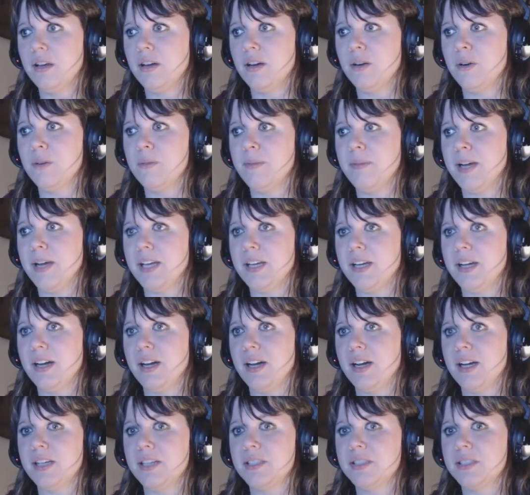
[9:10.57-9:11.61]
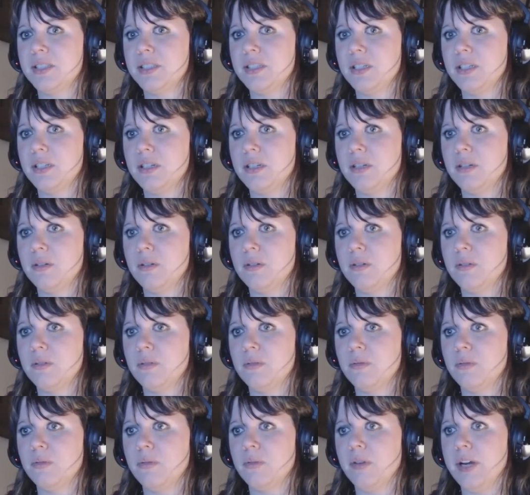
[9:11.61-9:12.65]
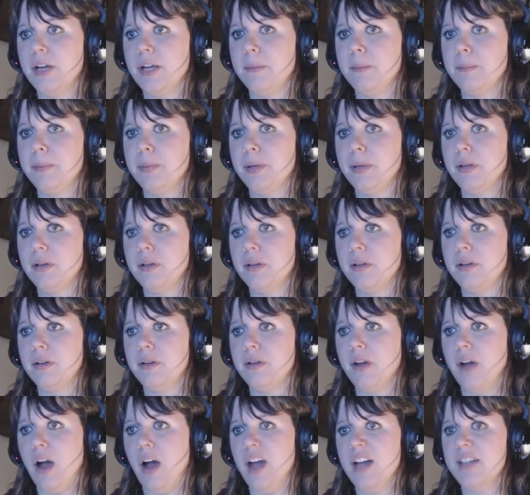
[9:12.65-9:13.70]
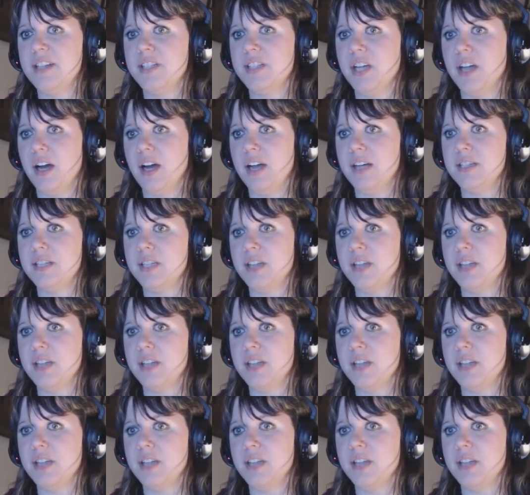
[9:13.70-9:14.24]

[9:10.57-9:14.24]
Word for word: Oh my gosh. Rip. Is